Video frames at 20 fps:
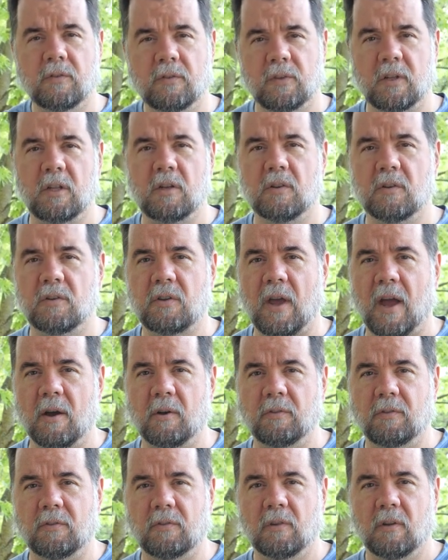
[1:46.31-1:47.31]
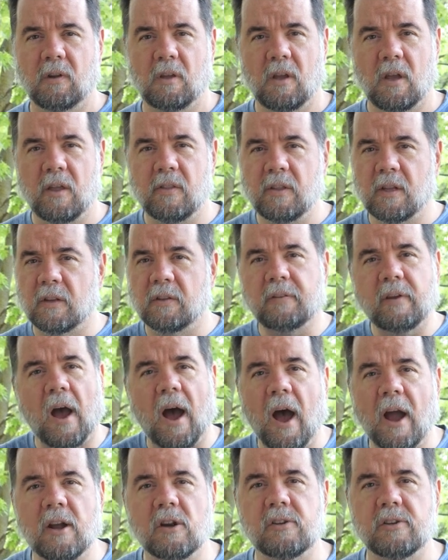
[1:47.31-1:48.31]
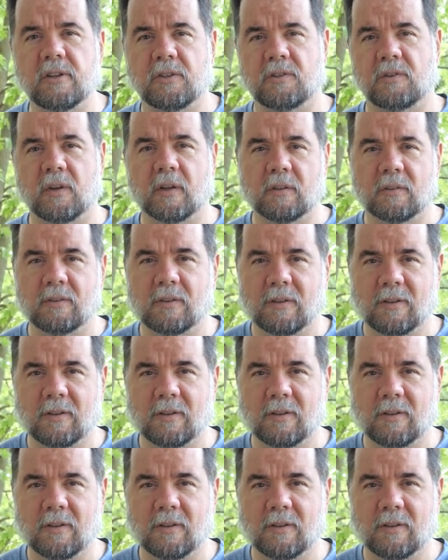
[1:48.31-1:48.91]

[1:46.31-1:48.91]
senior's house in the entire district